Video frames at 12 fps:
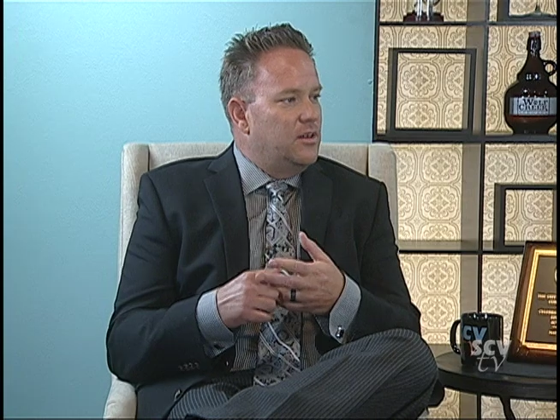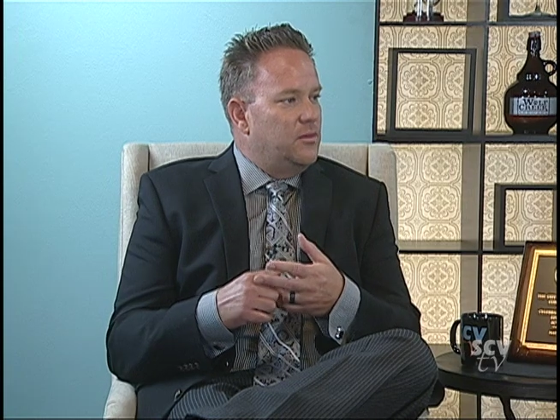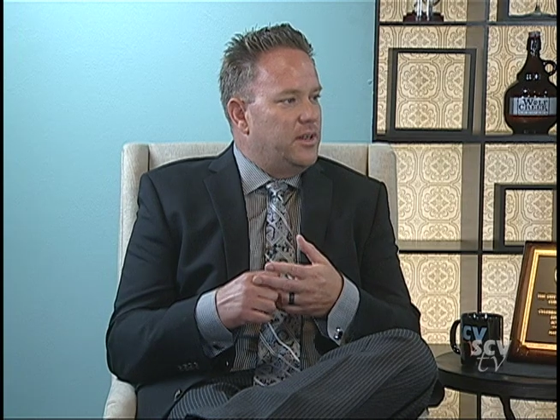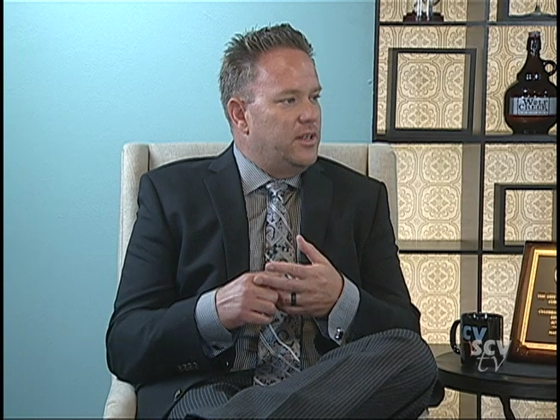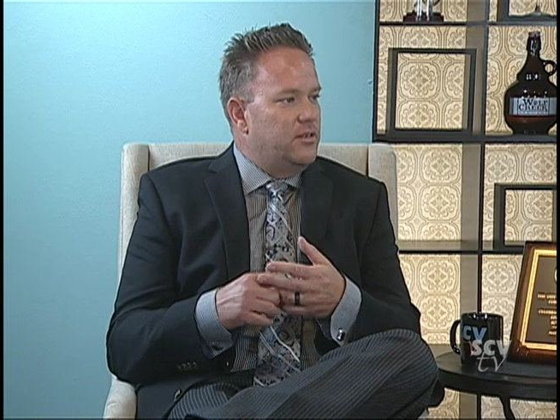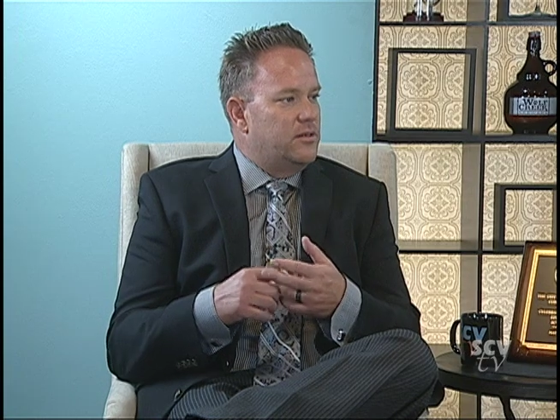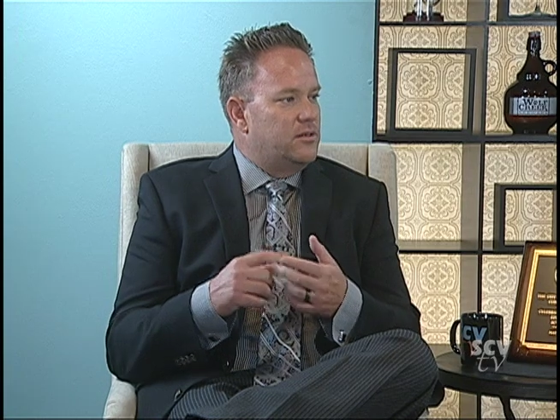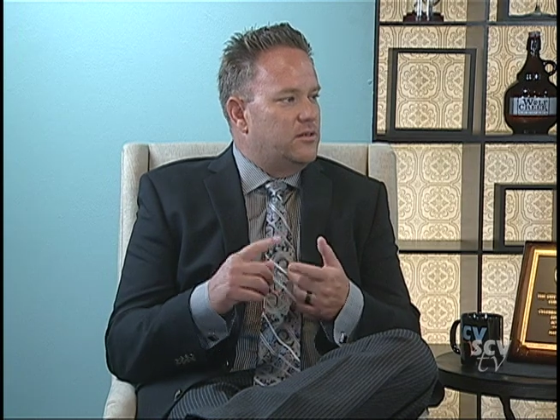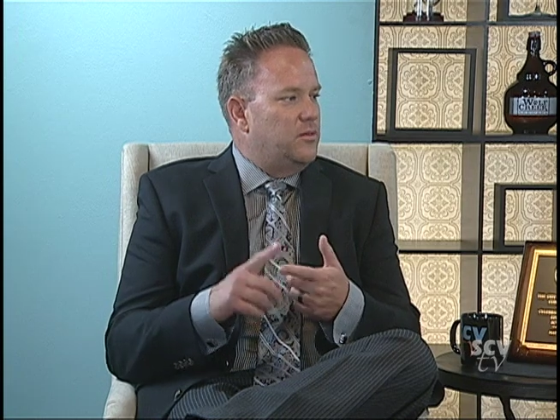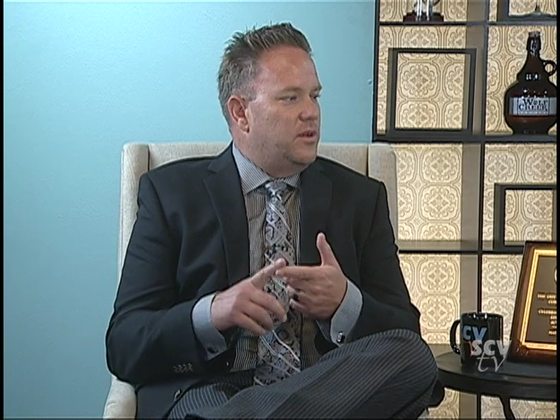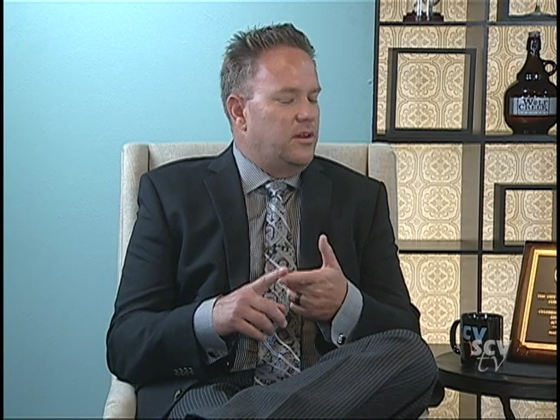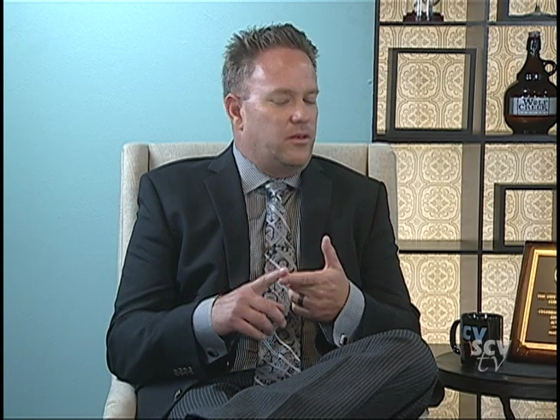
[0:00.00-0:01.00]
We use
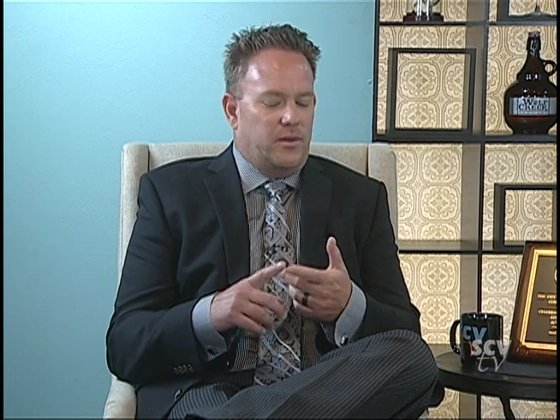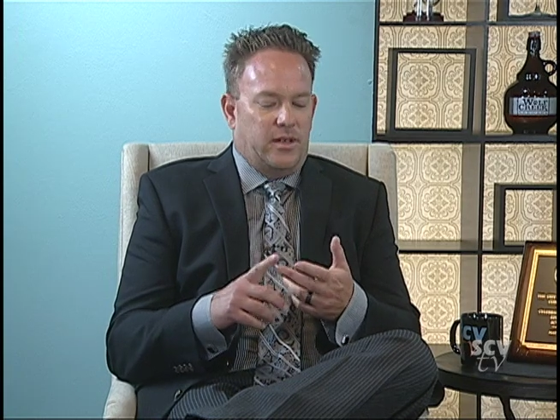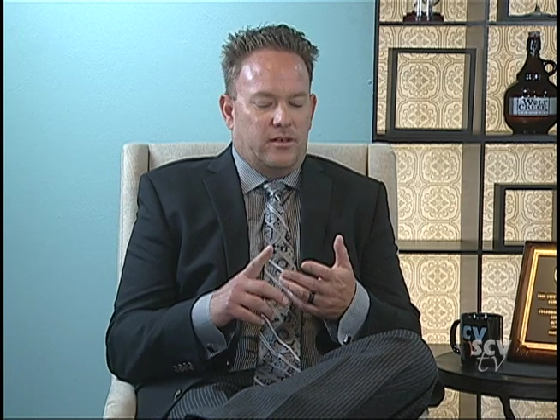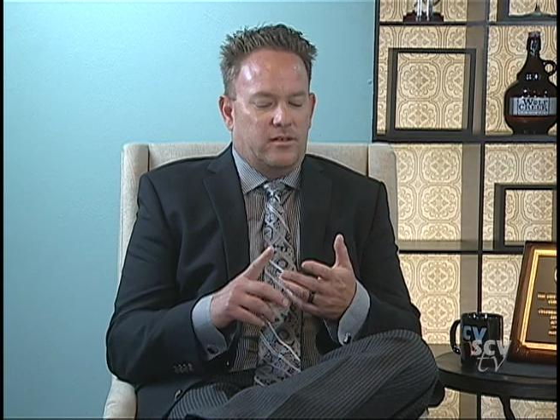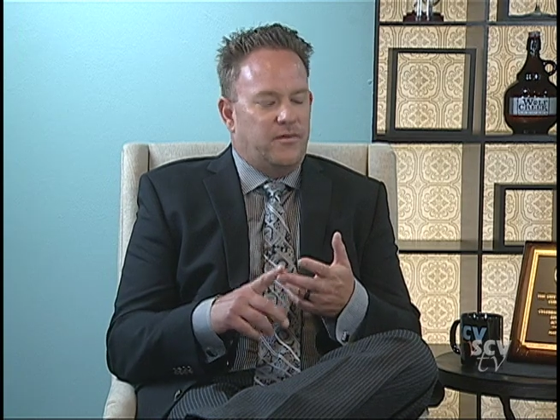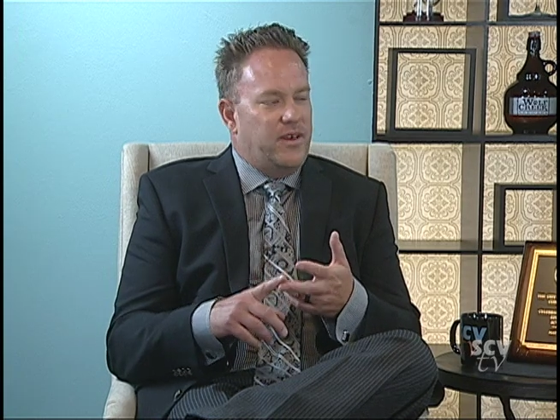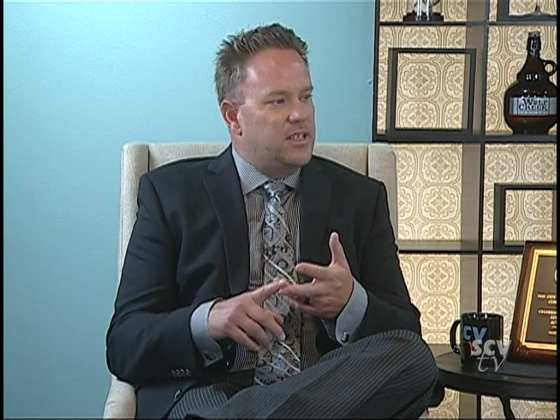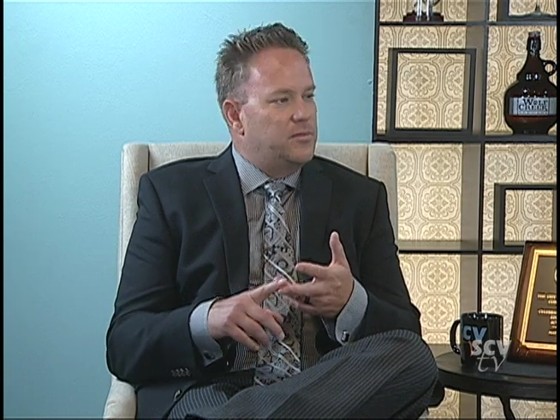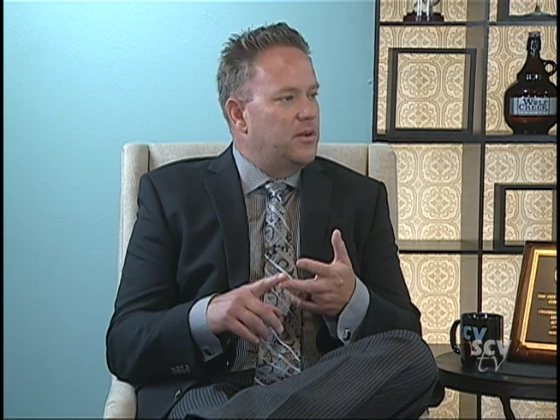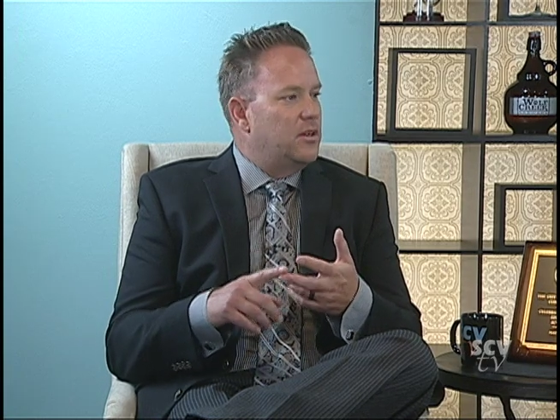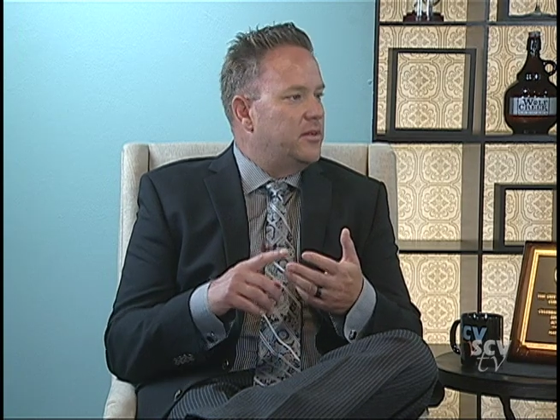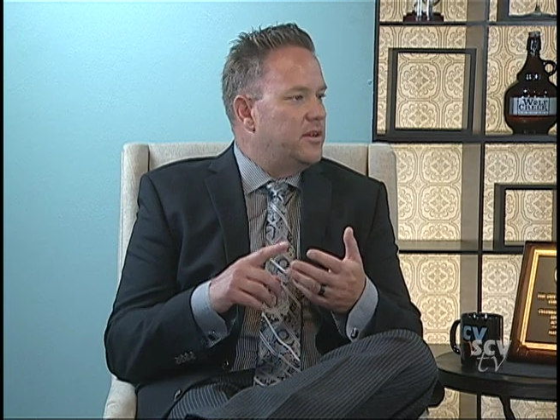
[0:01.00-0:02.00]
Twitter, we use
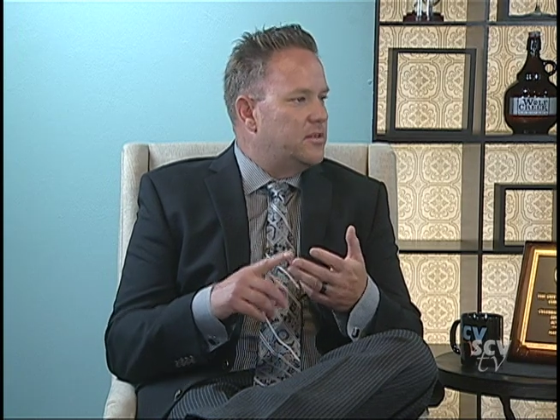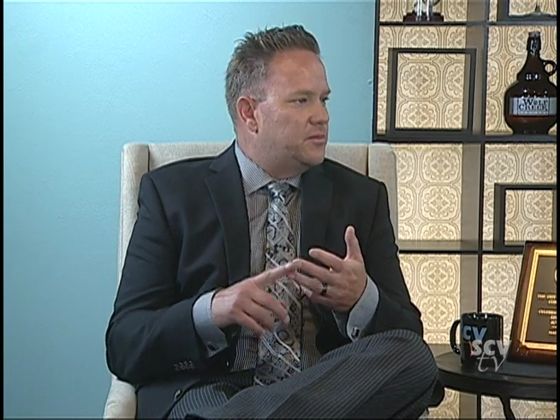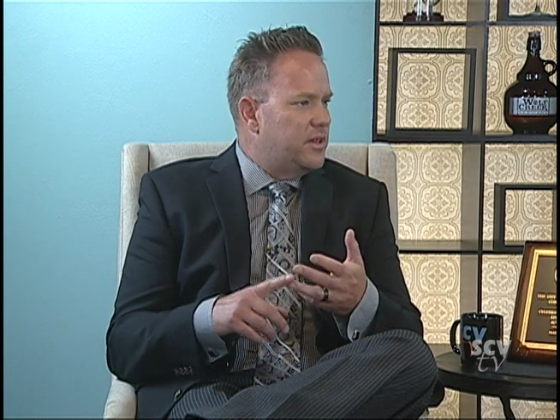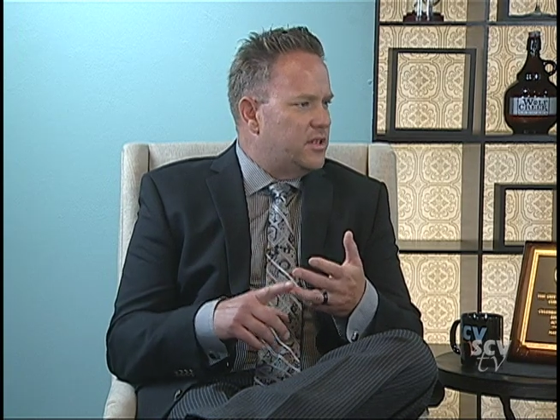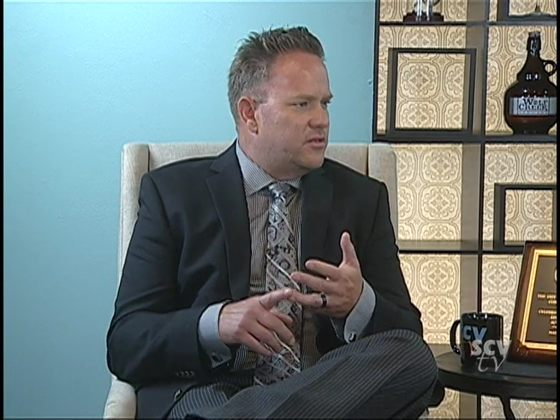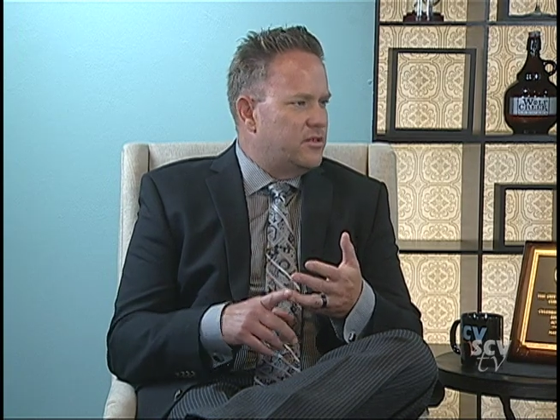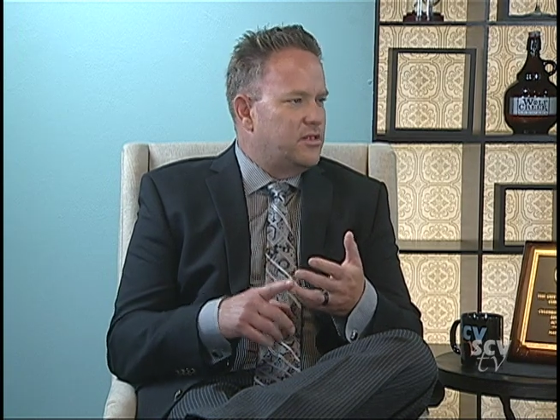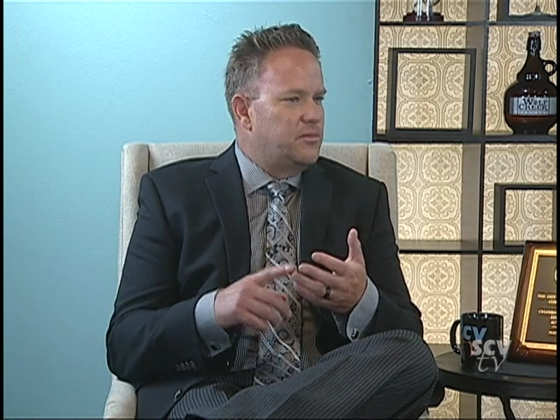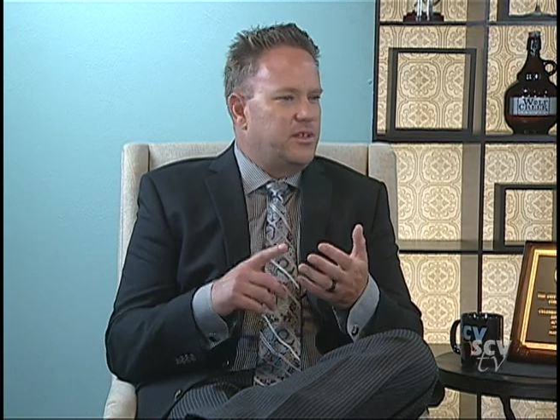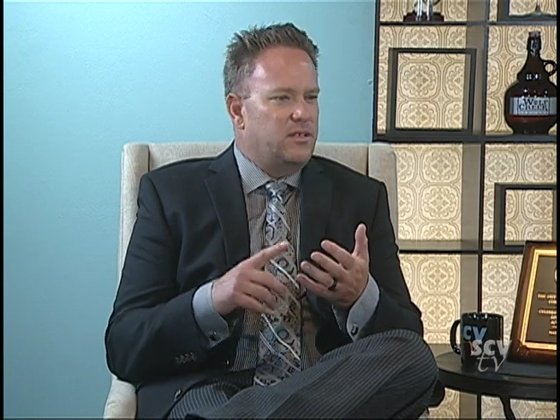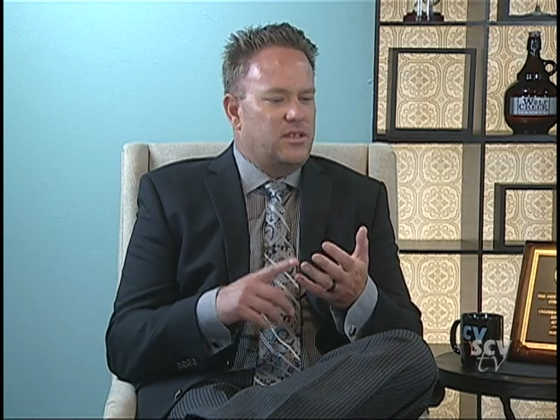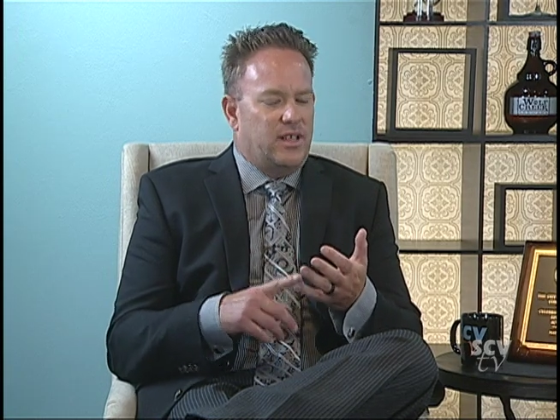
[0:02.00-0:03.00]
Facebook, we use Pinterest,
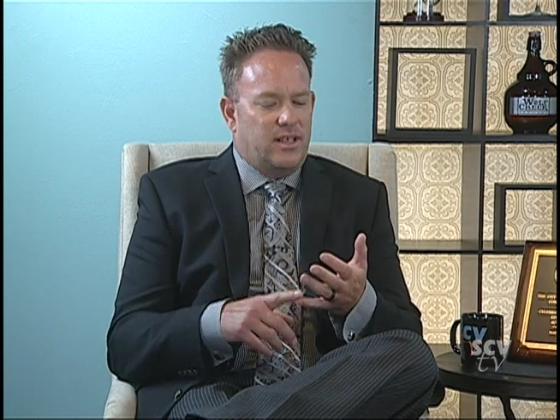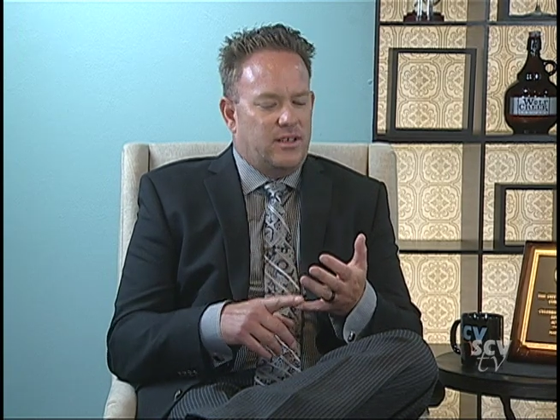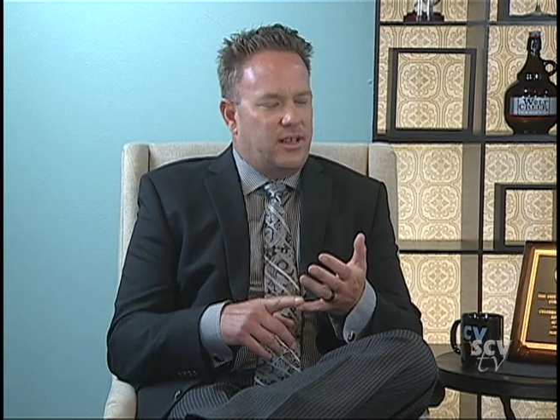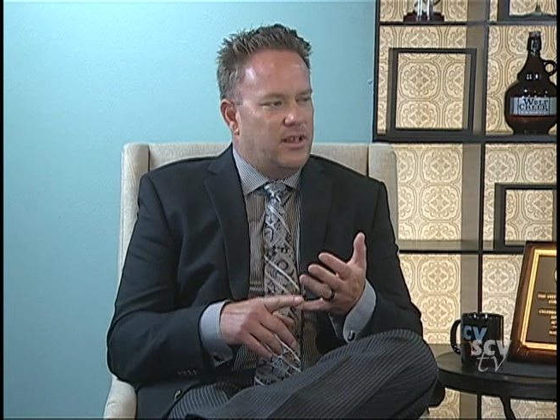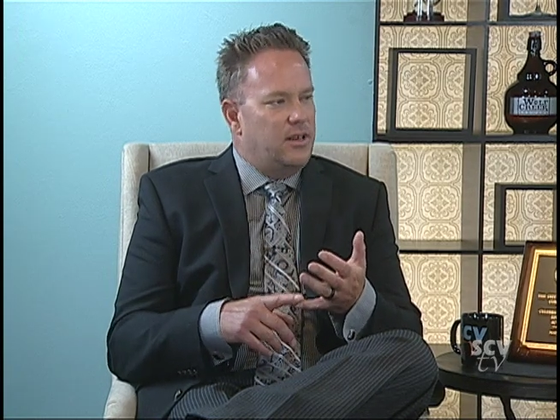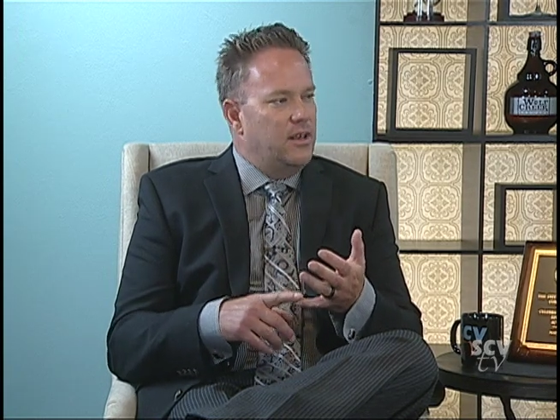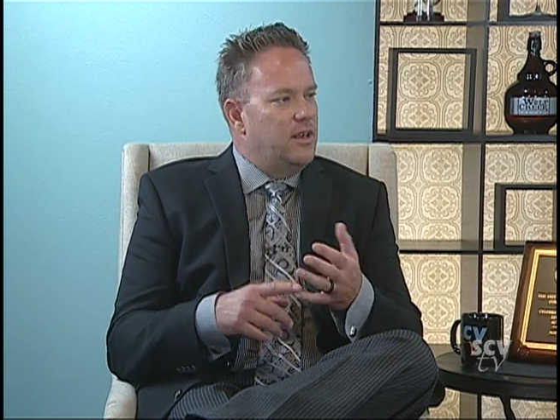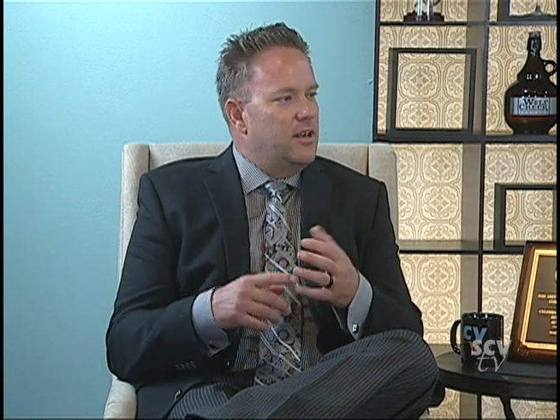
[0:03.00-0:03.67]
we use LinkedIn.